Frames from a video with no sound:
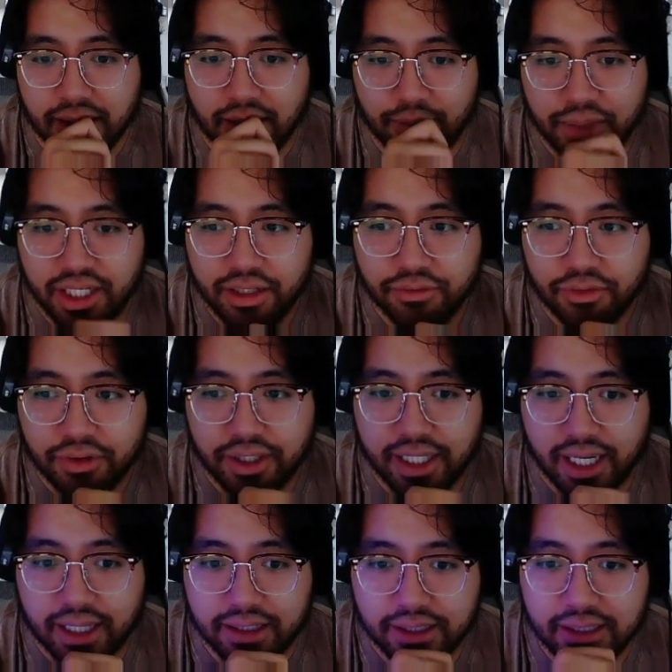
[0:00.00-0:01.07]
medieval
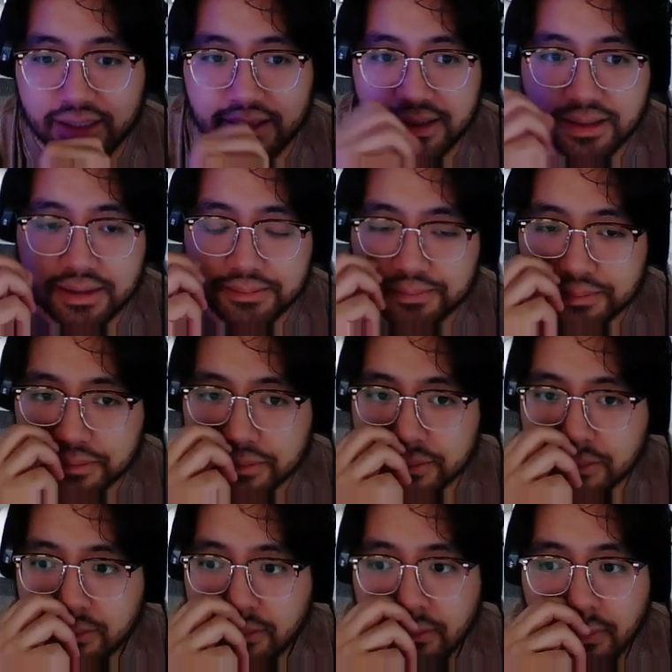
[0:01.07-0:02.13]
Gallant.
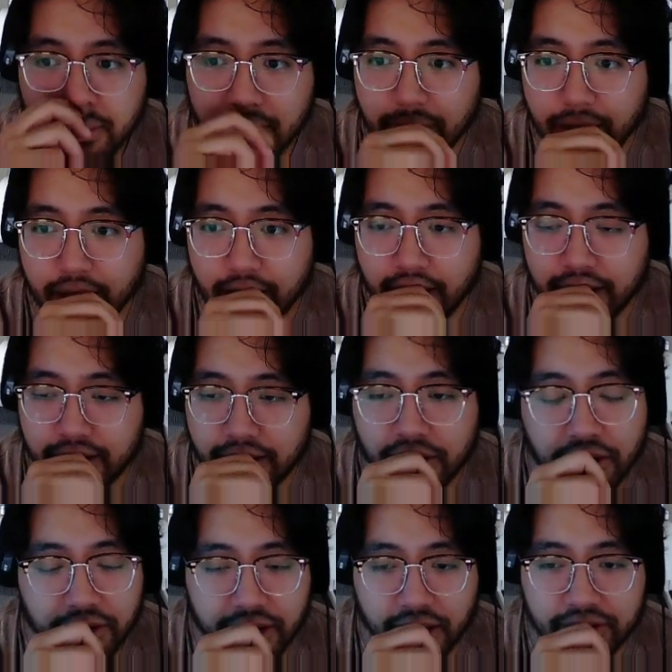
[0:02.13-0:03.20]

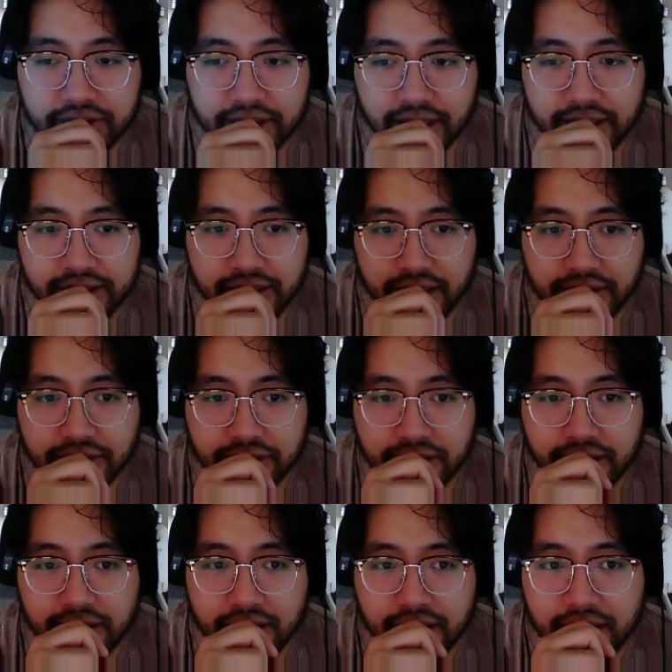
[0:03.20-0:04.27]
Oh, that was nice
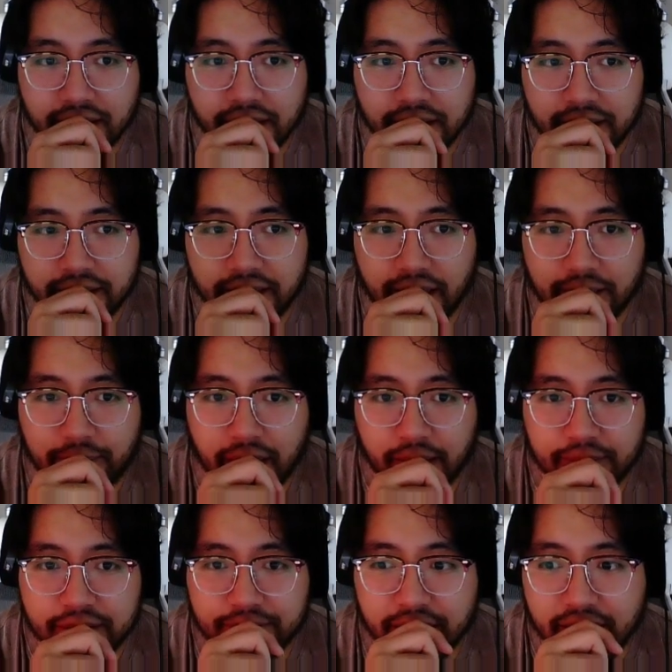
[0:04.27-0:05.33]
actually. Yeah, pop
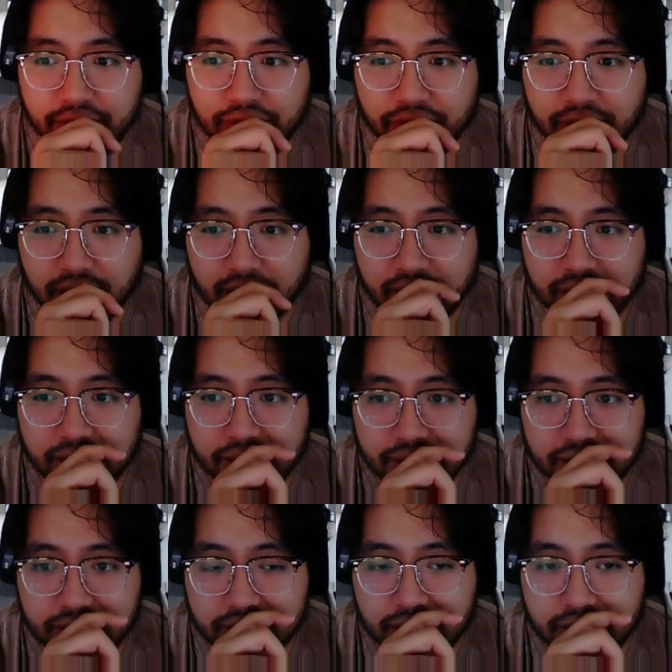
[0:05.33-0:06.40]
his medieval
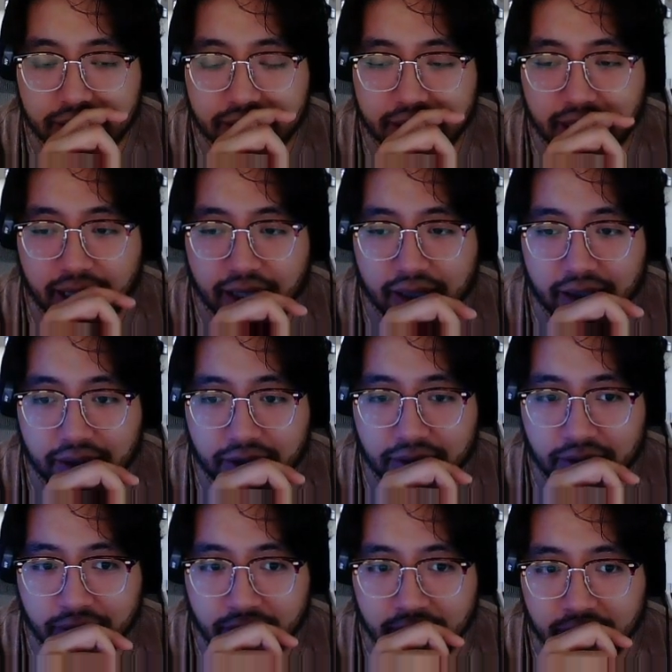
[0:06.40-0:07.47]
Gallant.
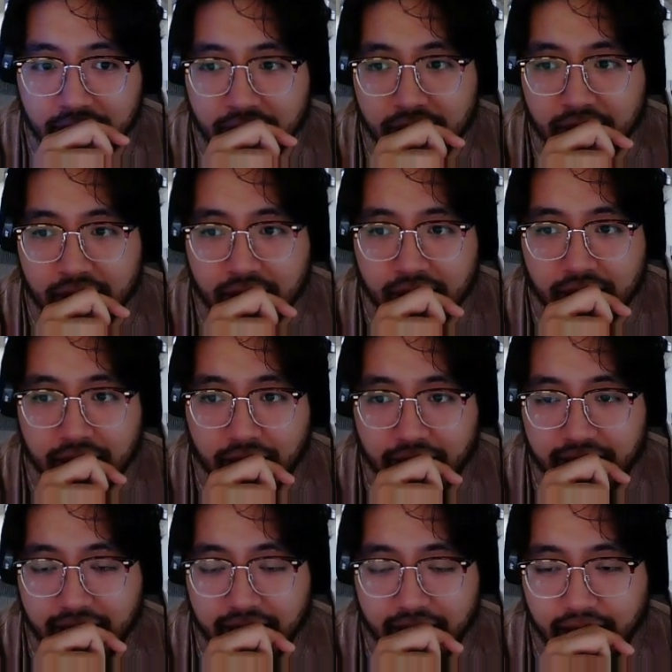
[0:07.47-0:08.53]
Now I
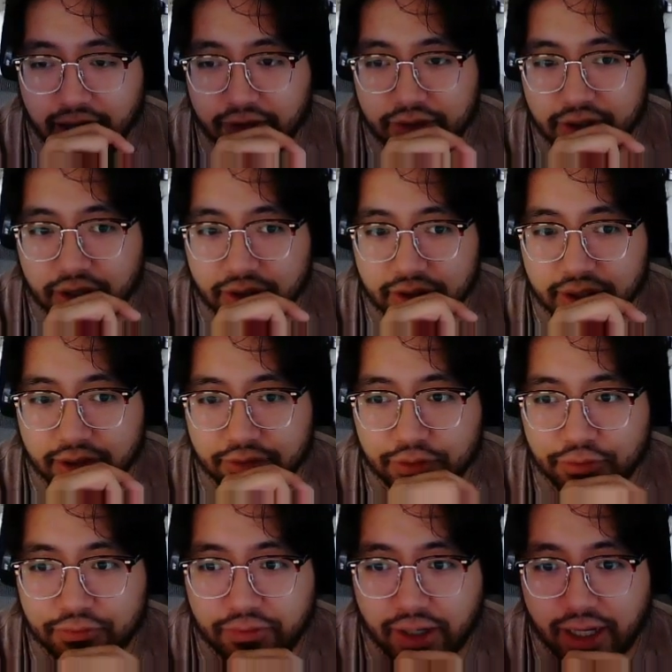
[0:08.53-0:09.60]
think I have another level
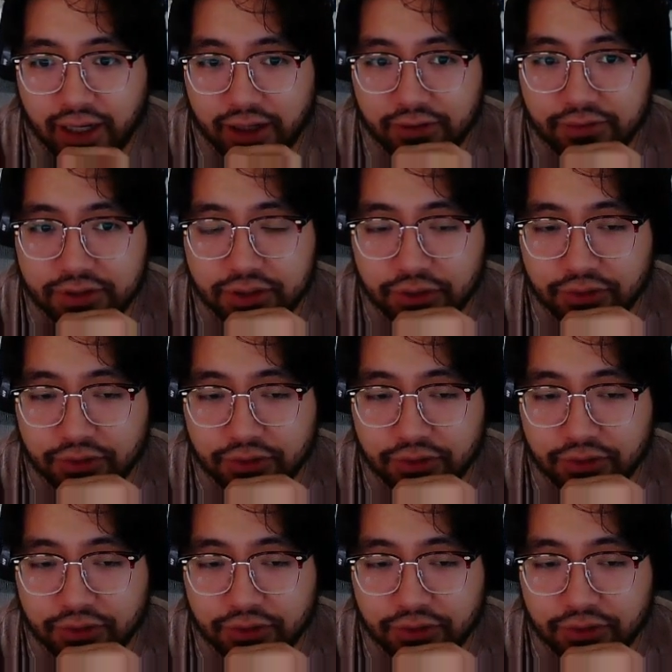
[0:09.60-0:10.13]
5. So